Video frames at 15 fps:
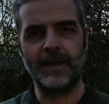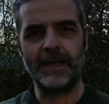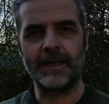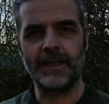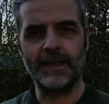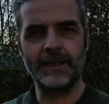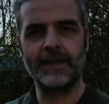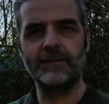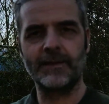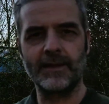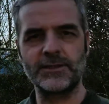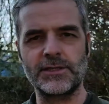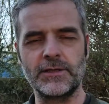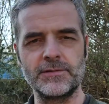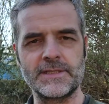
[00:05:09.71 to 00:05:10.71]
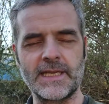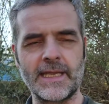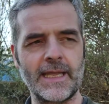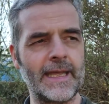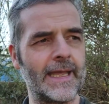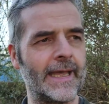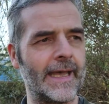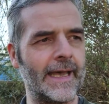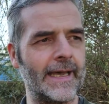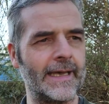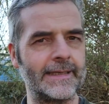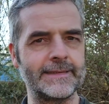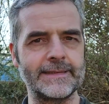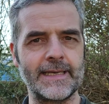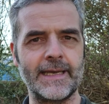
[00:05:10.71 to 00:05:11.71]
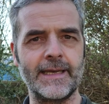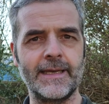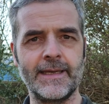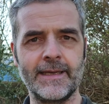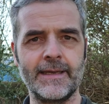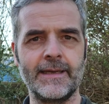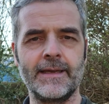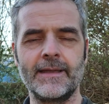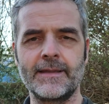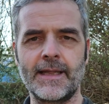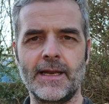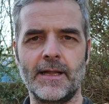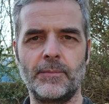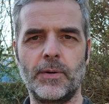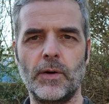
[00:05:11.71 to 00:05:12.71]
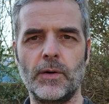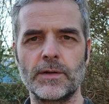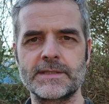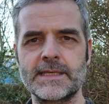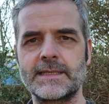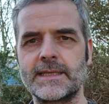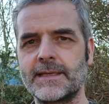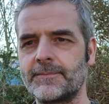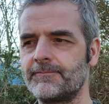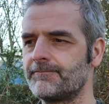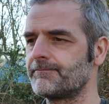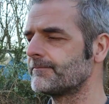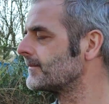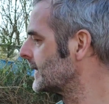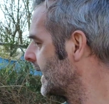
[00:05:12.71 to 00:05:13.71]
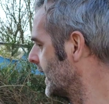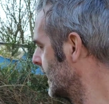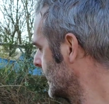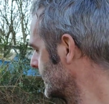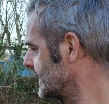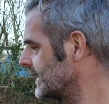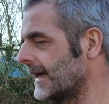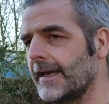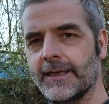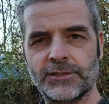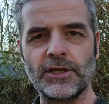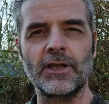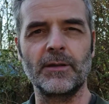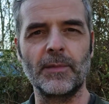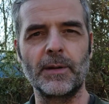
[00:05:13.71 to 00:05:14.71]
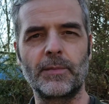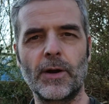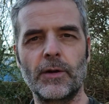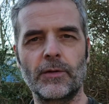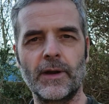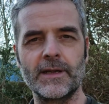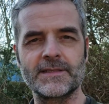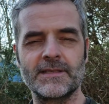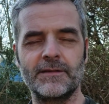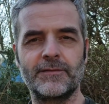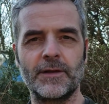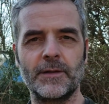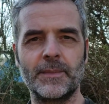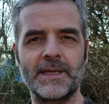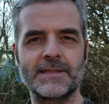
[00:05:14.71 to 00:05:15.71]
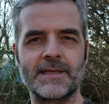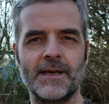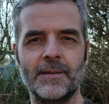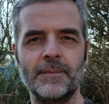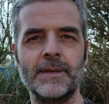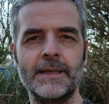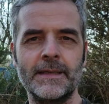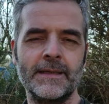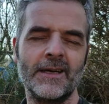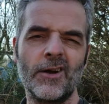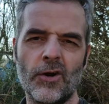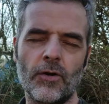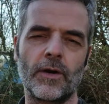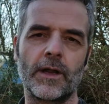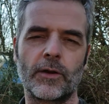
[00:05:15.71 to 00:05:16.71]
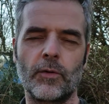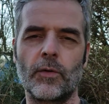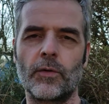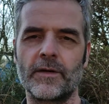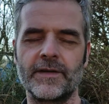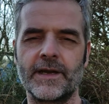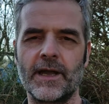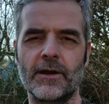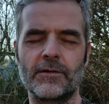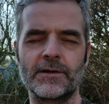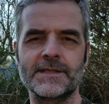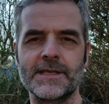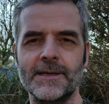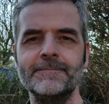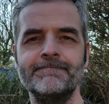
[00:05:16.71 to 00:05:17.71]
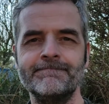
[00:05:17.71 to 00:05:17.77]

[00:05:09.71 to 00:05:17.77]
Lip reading: I'll leave that shooting, and then I'll pause it and show you my progress in a few minutes time, or in a quarter of an hour or so.